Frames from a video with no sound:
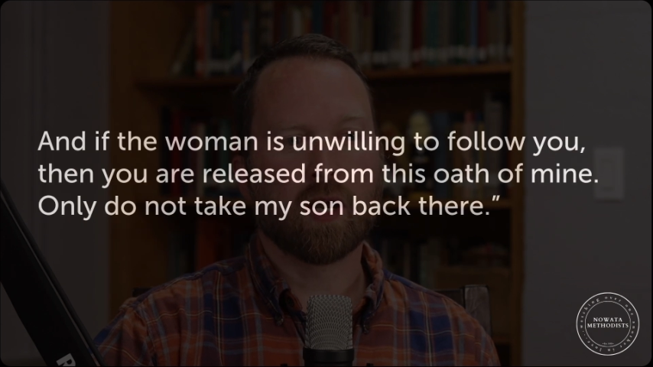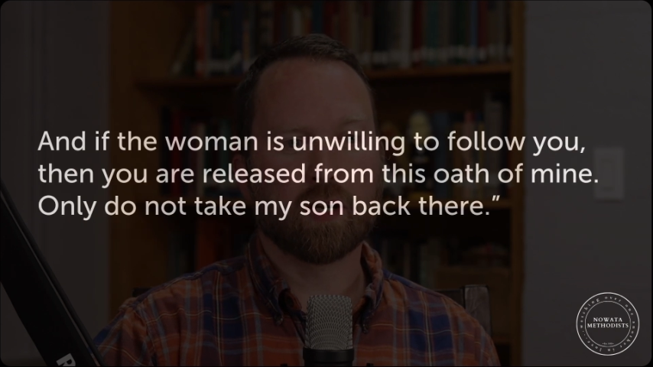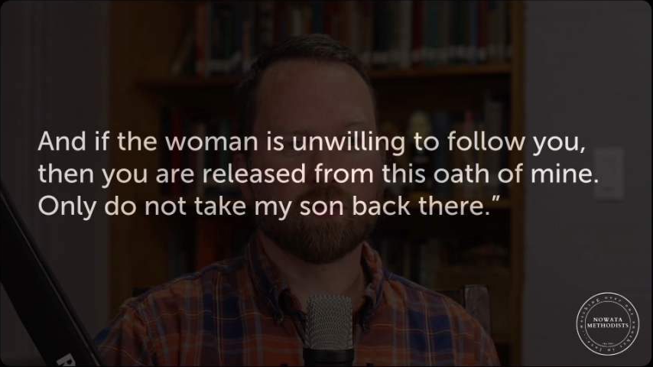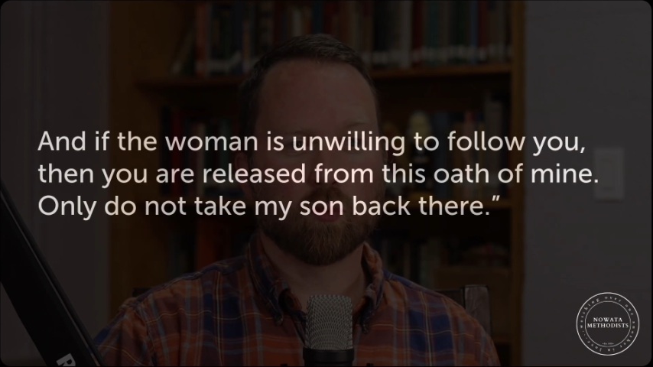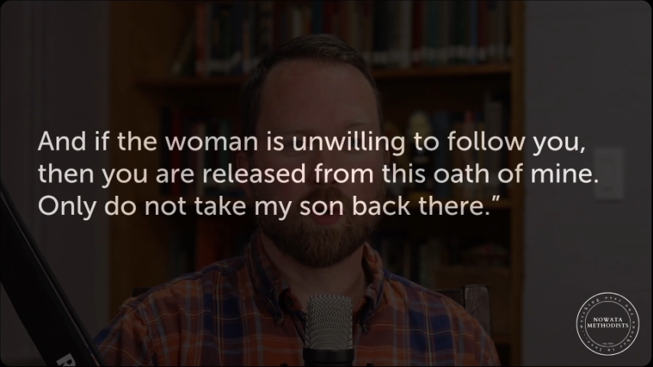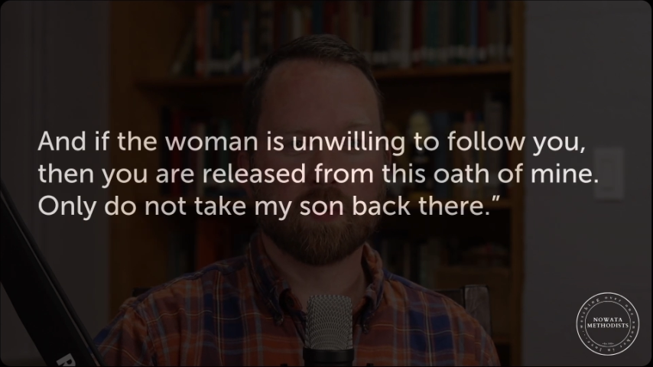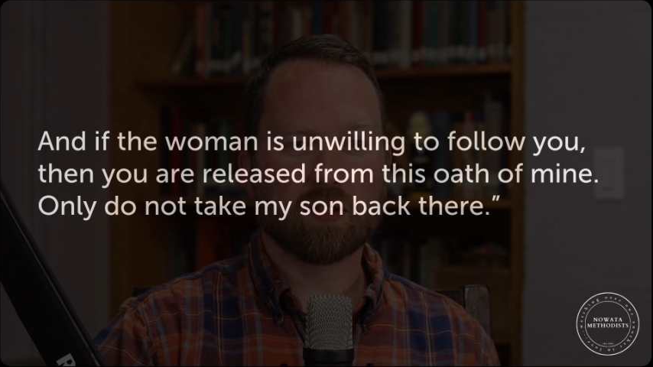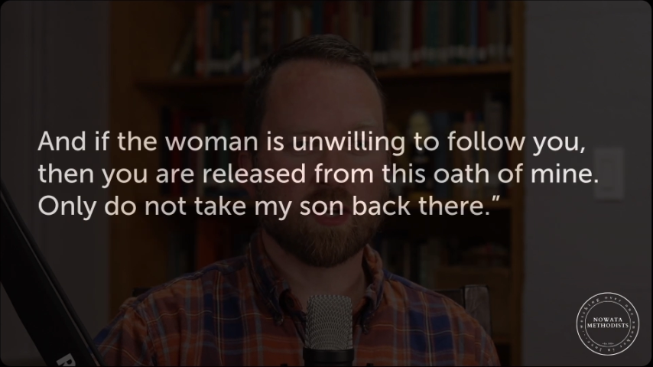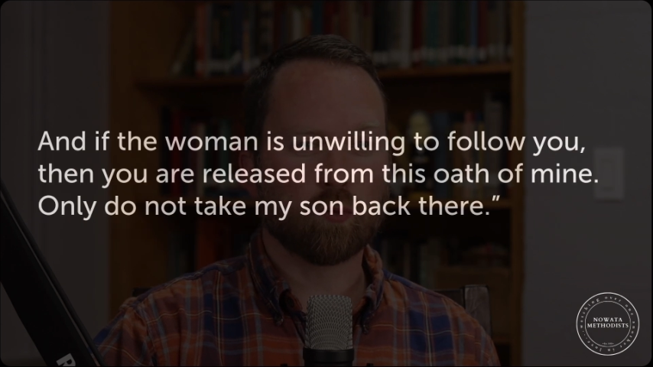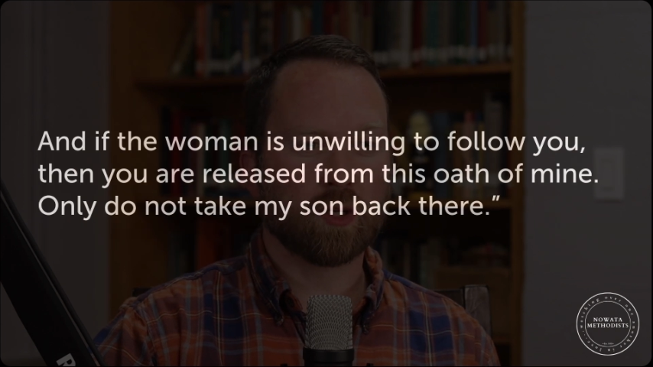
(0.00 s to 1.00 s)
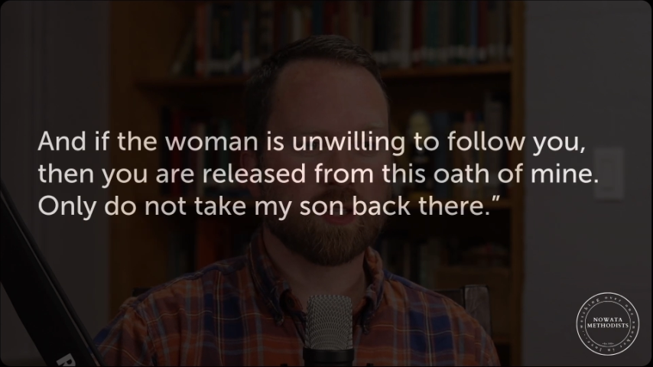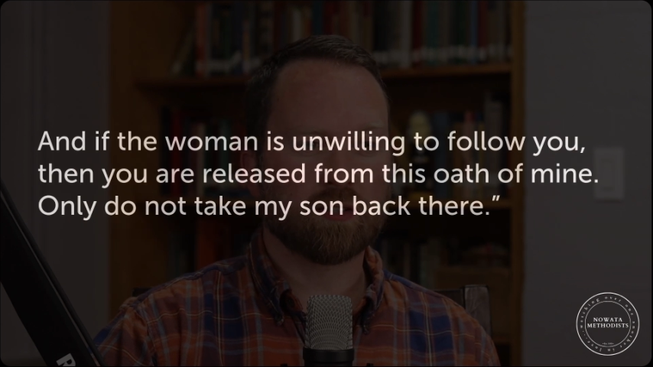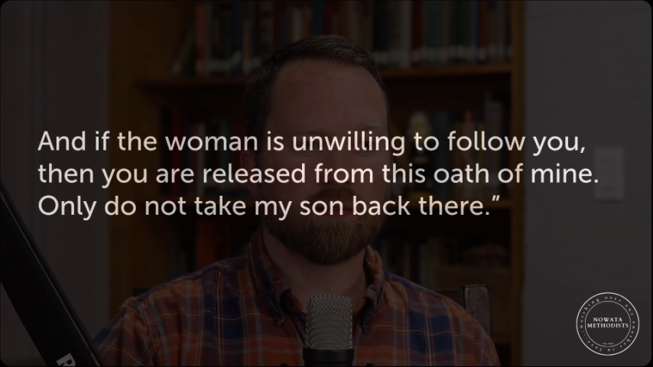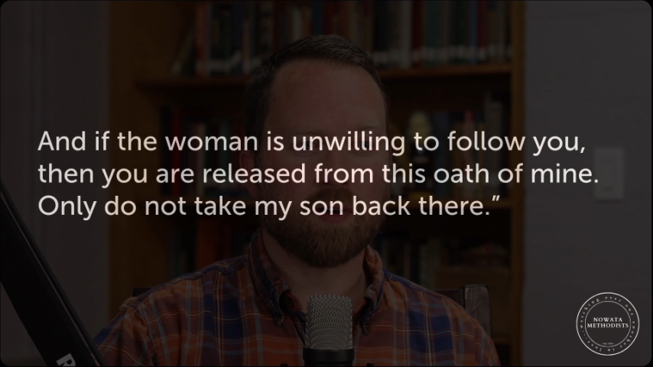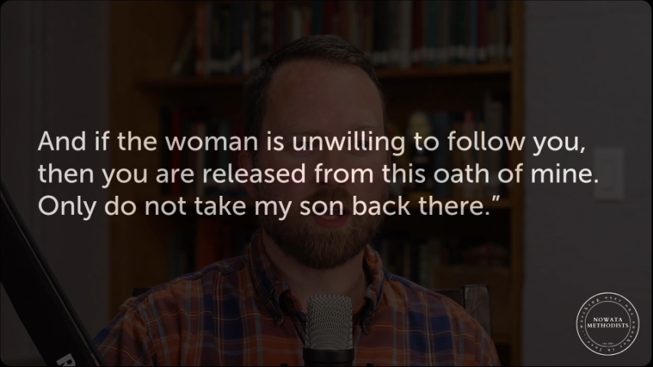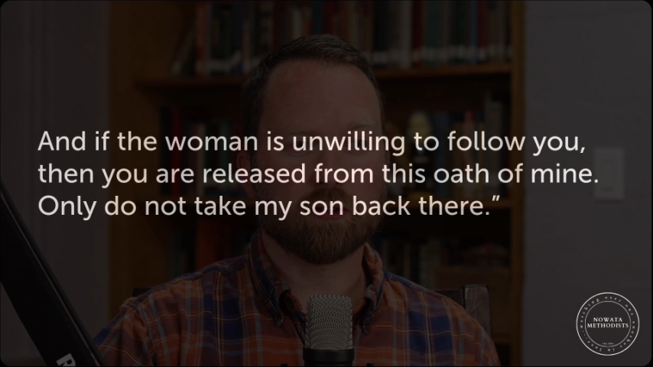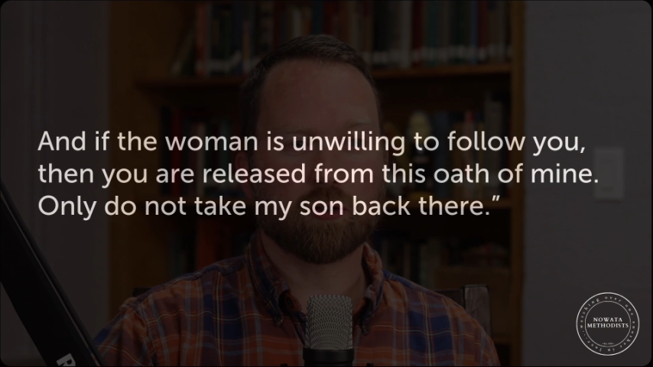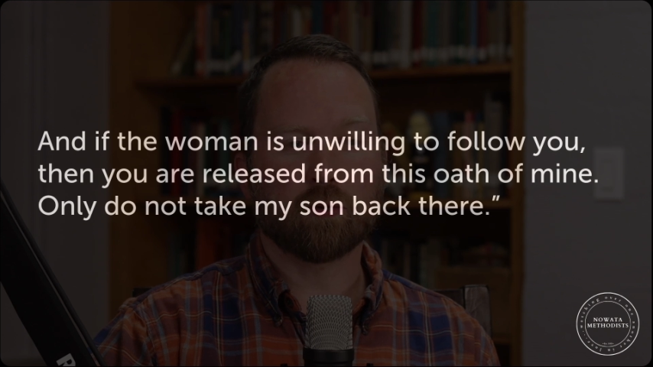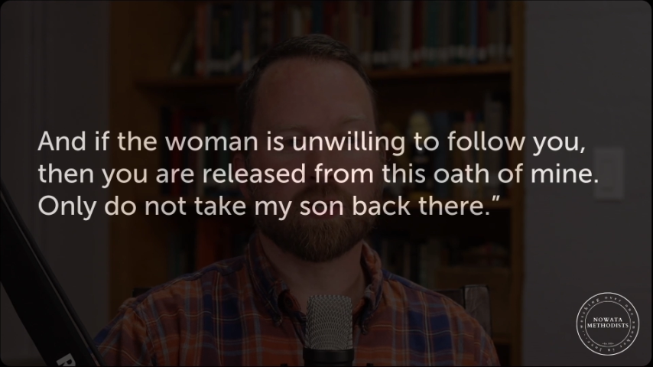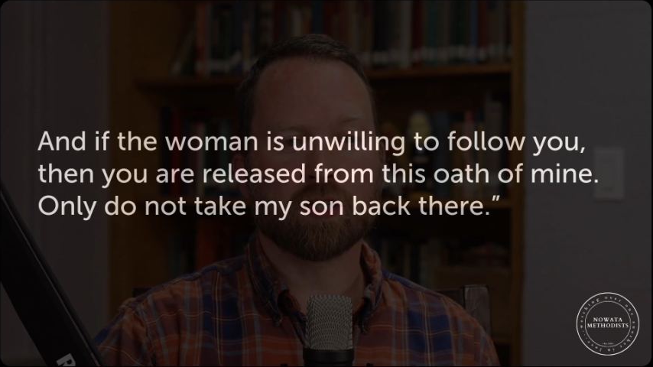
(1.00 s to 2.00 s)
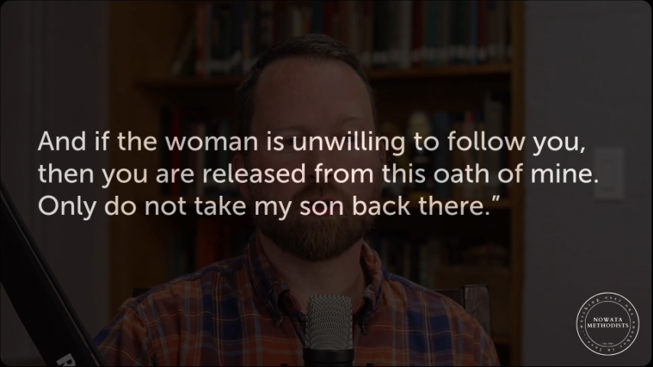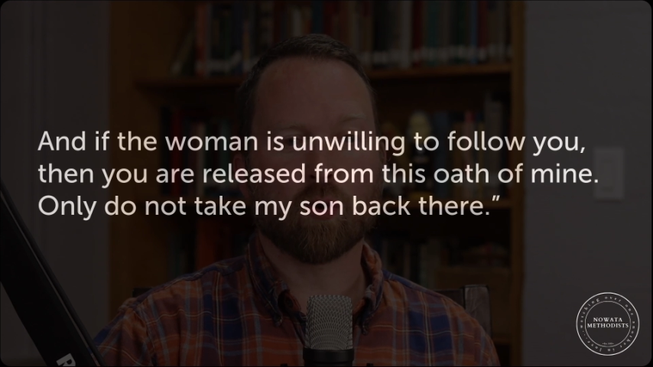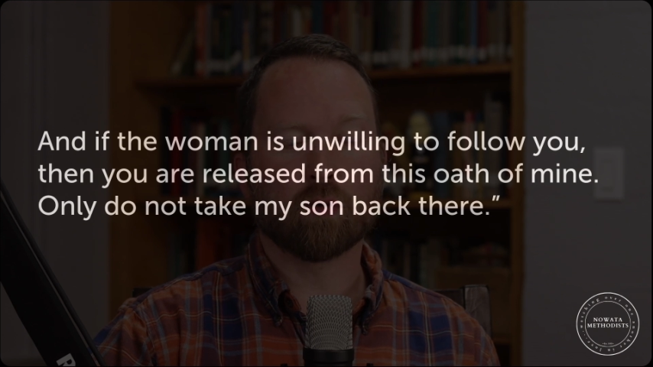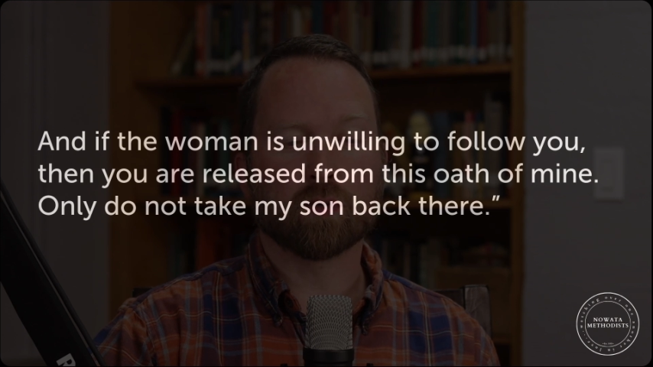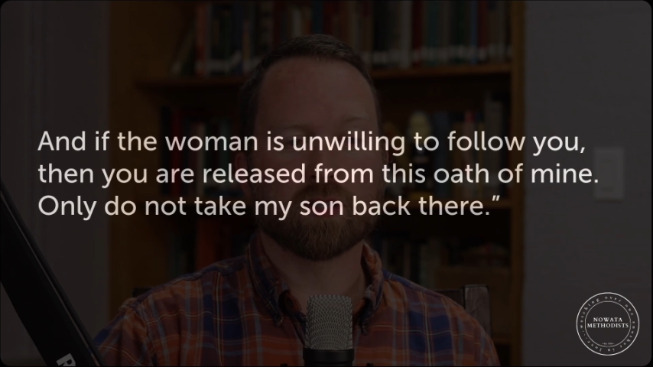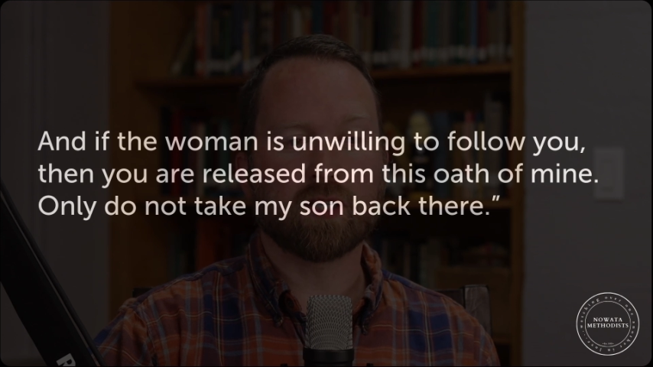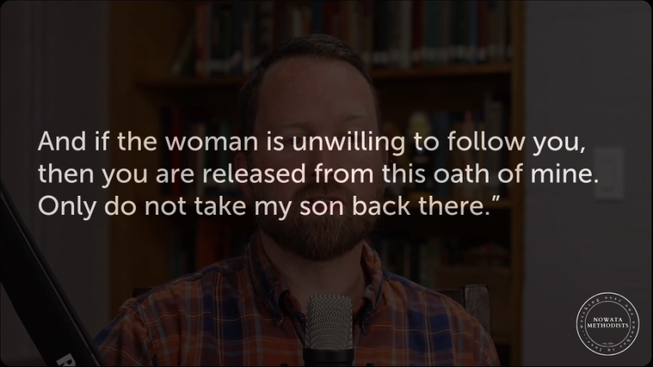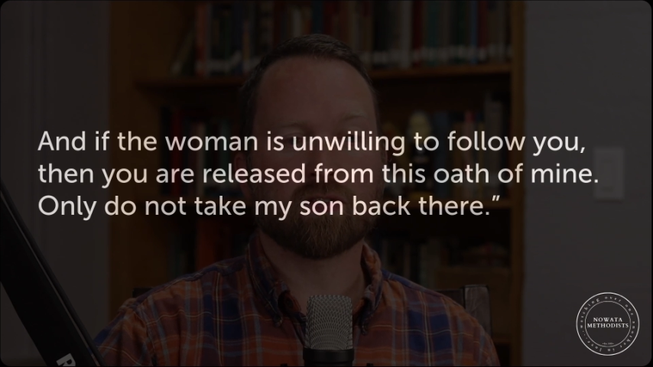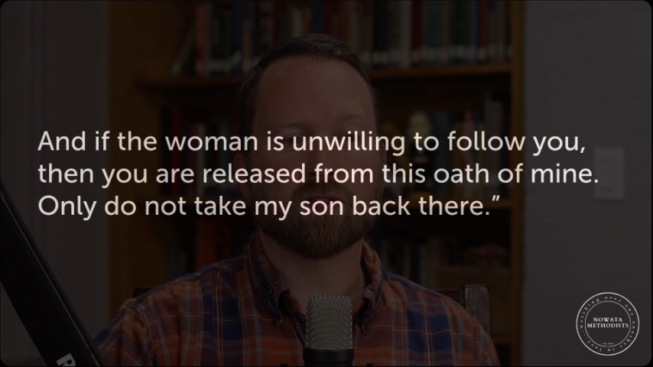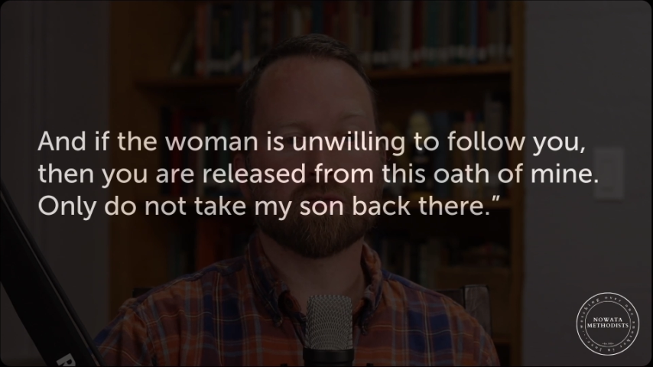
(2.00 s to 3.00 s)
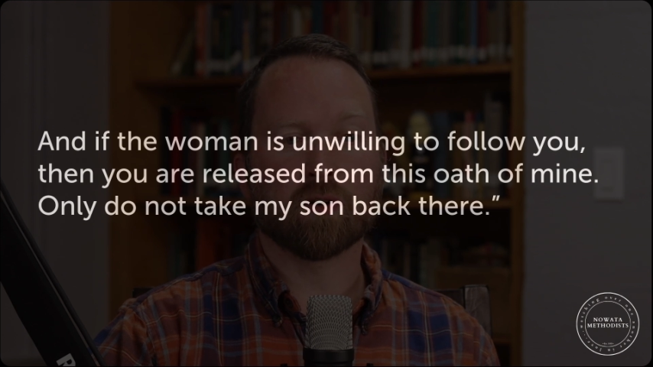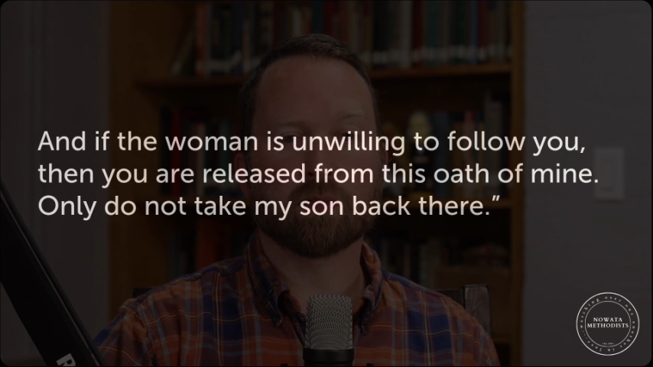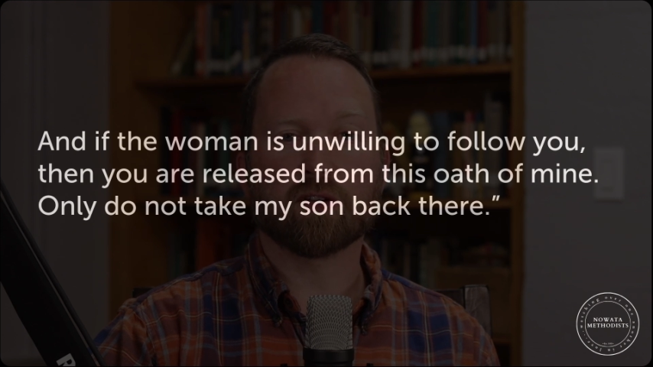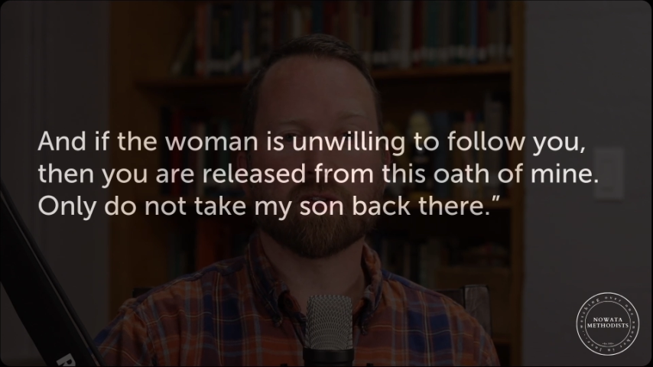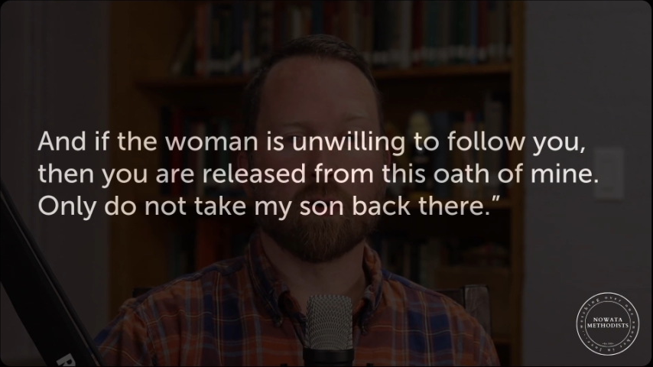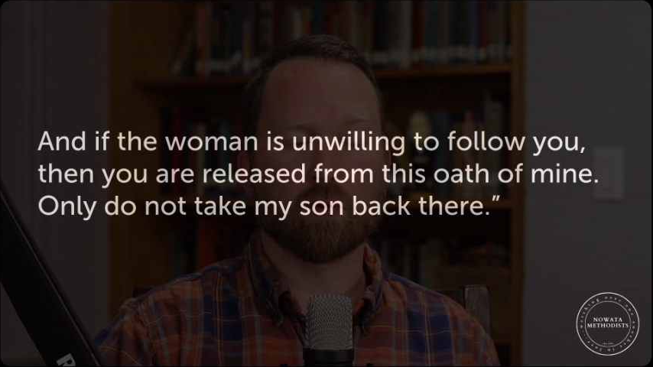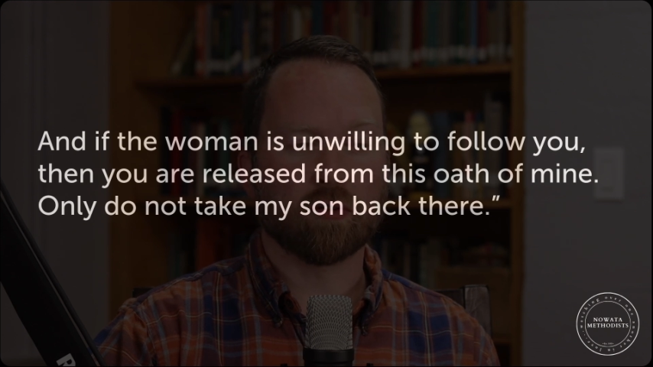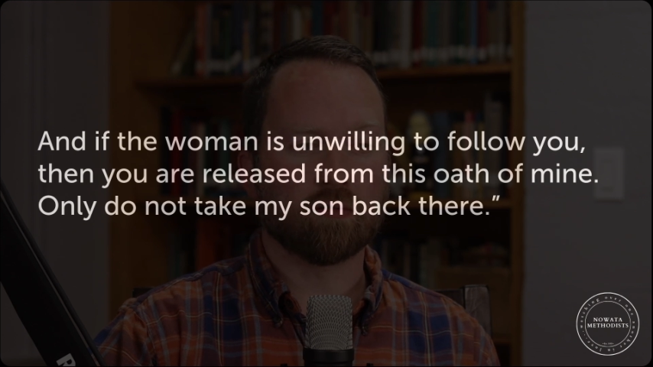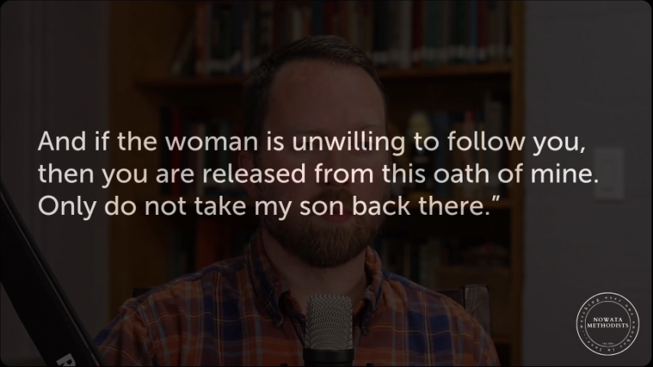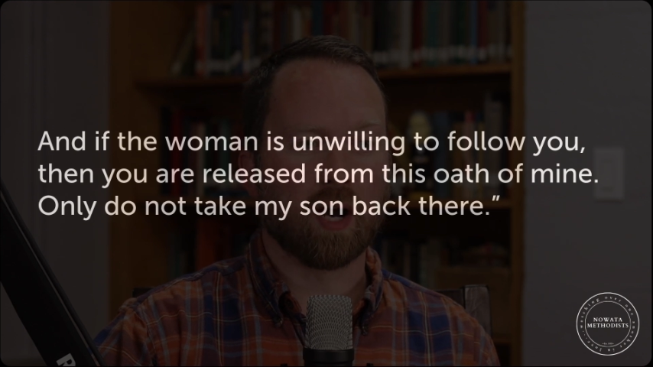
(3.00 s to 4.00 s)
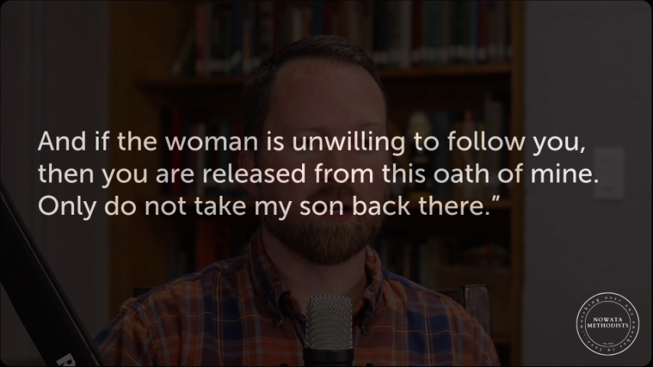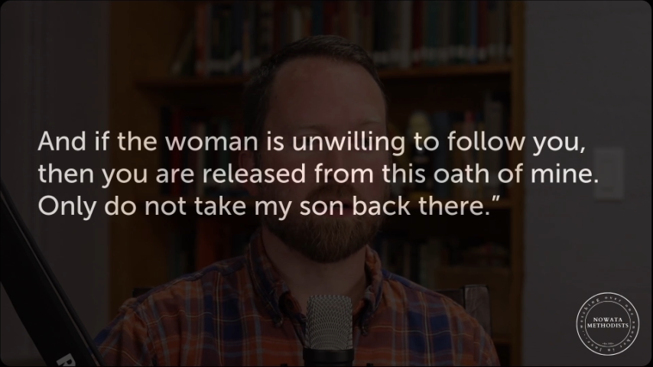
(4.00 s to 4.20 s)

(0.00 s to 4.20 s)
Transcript: Nobody's mouth can be seen.